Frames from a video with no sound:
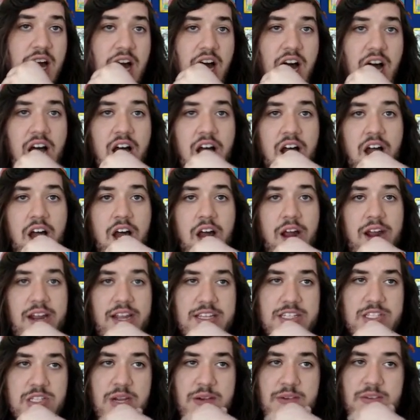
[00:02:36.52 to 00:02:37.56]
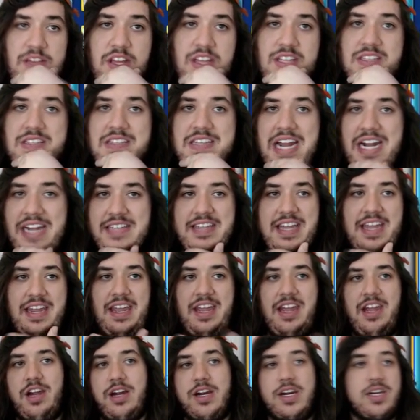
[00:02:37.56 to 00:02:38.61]
Alright, so everything else is kind of techy
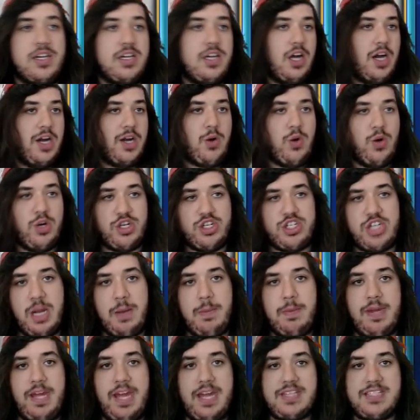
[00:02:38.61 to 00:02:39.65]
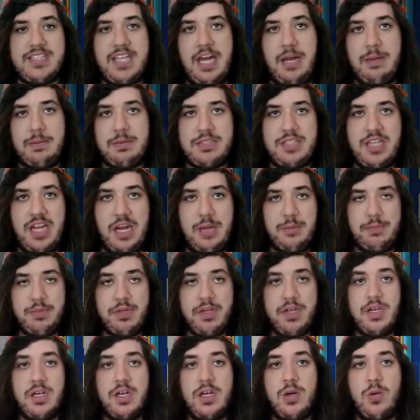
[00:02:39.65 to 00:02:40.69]
here. Of course, Shaymin EX to help set up.
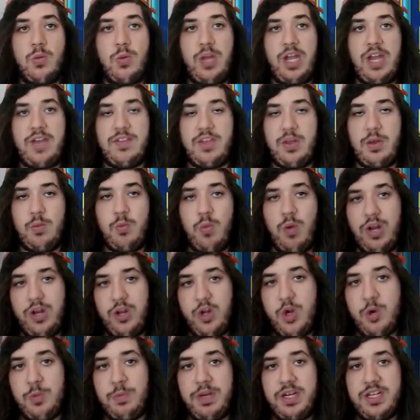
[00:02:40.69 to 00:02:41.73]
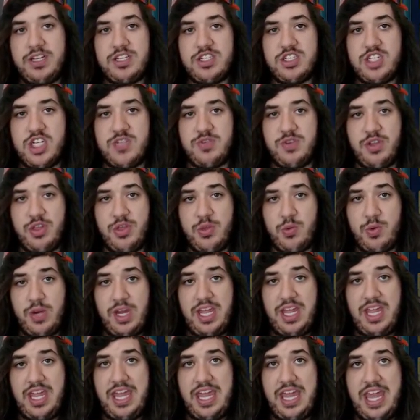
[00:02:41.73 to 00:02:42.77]
We have the 1 Hoopa to search for 3
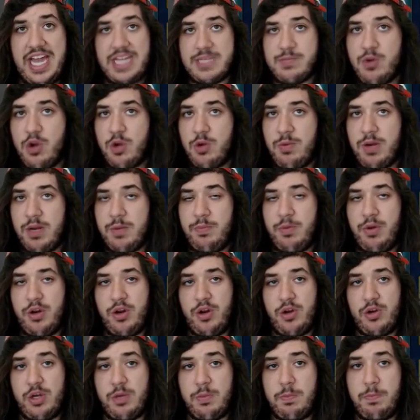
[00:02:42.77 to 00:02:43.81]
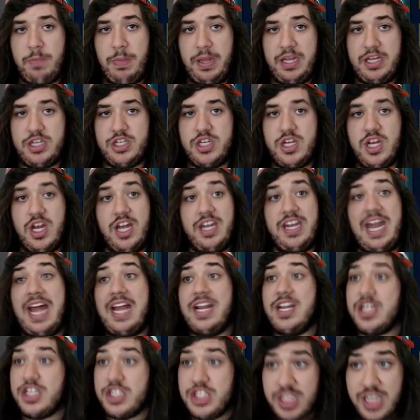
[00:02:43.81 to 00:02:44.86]
EX Pokemon to put on your bench. And
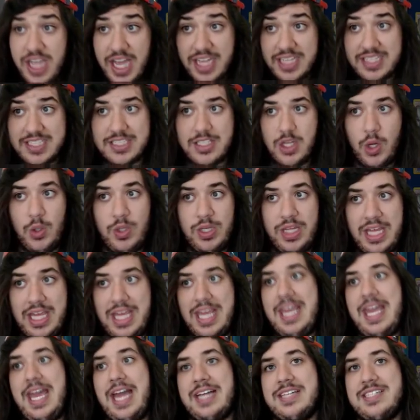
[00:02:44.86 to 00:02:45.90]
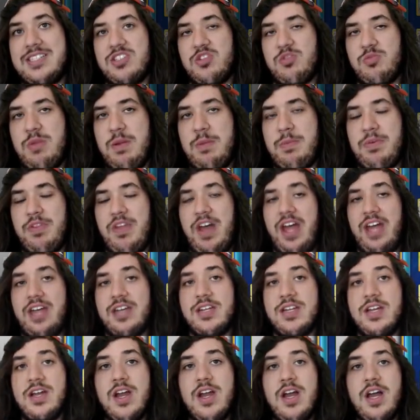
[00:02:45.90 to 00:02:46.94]
that GX is only EXs, remember
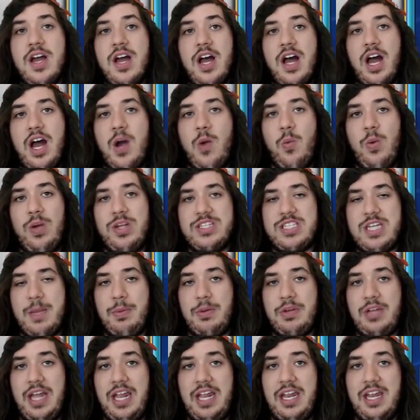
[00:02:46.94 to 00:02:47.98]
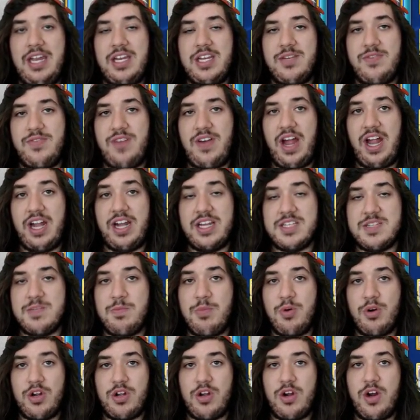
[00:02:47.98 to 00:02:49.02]
that. 1 Tapu Lele to find a
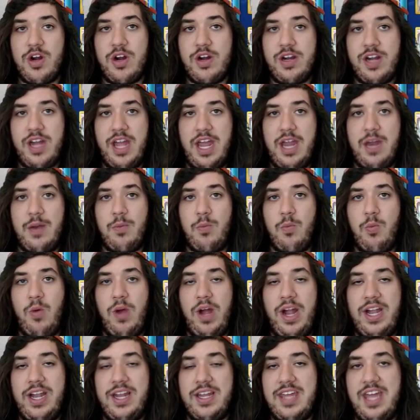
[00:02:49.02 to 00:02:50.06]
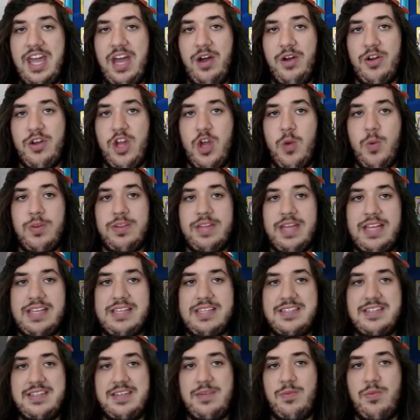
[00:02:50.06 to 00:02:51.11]
supporter card, and 1 Keldeo with
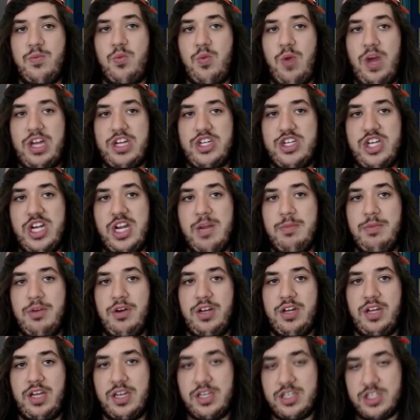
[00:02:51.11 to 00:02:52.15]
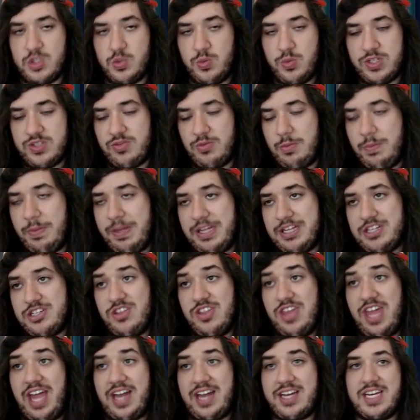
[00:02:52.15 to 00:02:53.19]
that rush in ability to switch from bench to
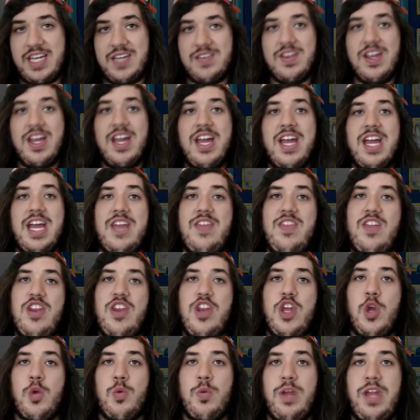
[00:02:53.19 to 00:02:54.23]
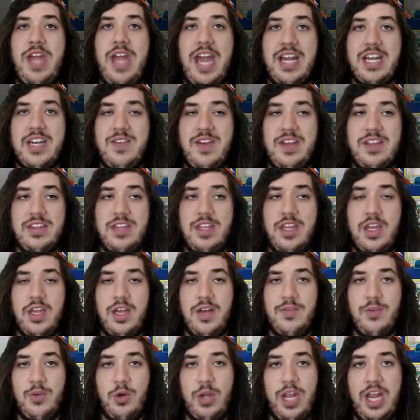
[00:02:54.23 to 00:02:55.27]
the active. And then you can reactivate the
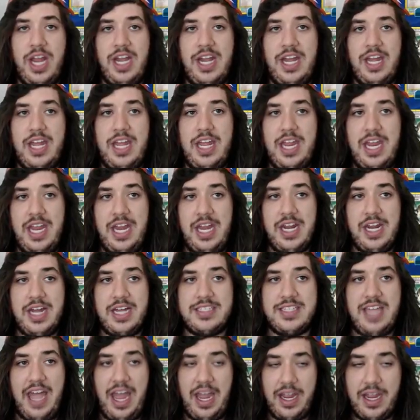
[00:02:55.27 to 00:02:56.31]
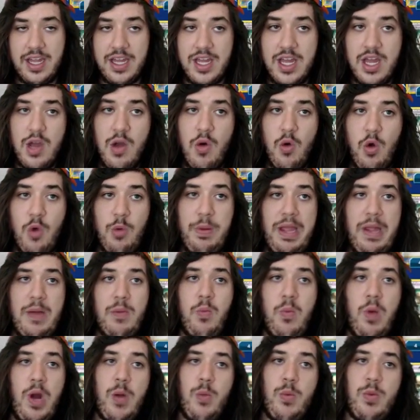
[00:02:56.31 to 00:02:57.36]
Volcanion Heat attack. We play
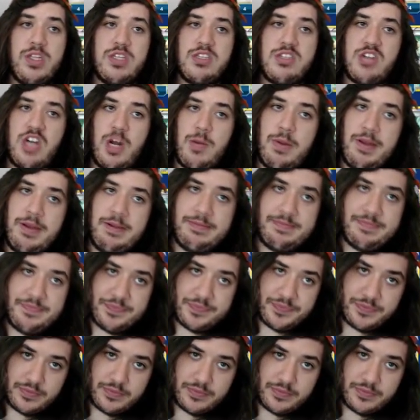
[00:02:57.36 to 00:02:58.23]
1/1 Starmie.